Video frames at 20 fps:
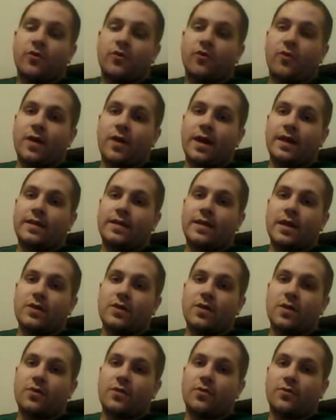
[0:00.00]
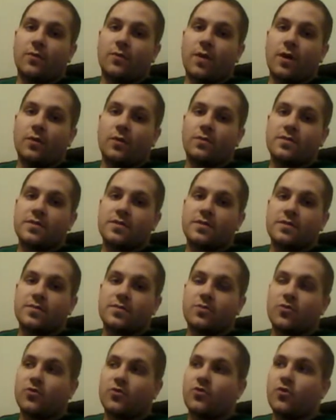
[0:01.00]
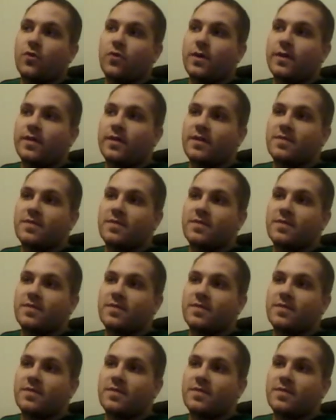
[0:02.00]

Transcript: Craig down our throats. They're doing